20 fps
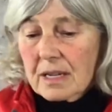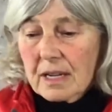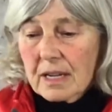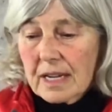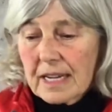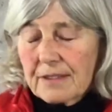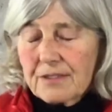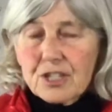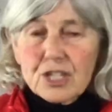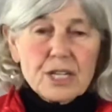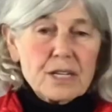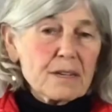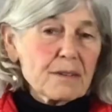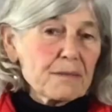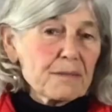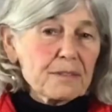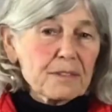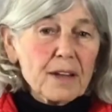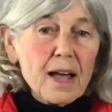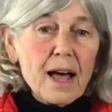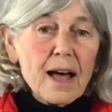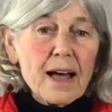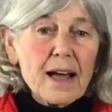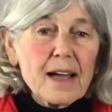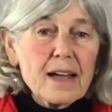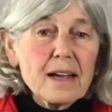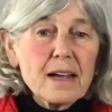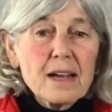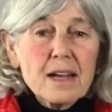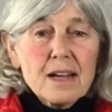if she could
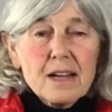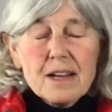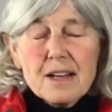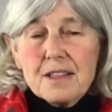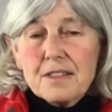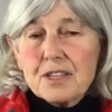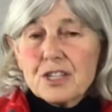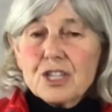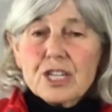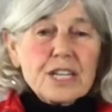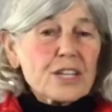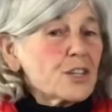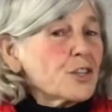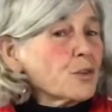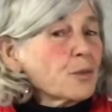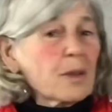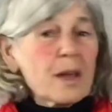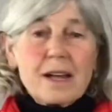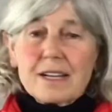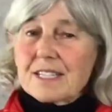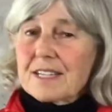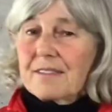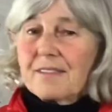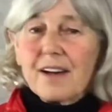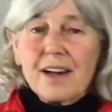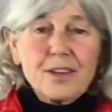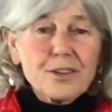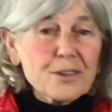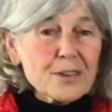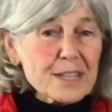fly, then she could do lots of
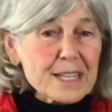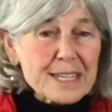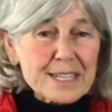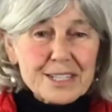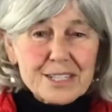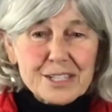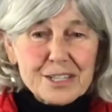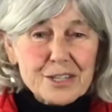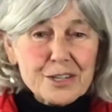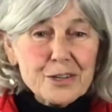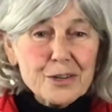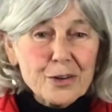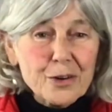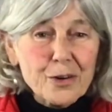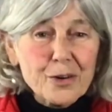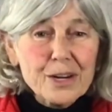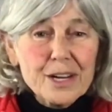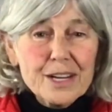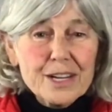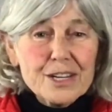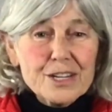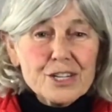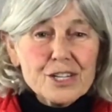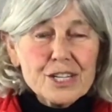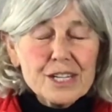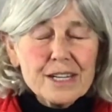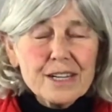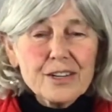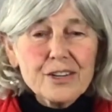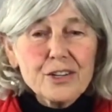other things too.
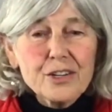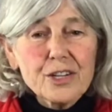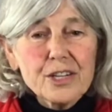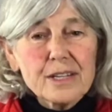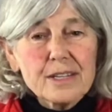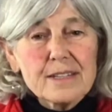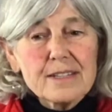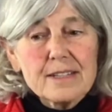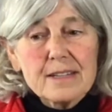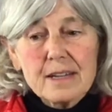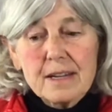She could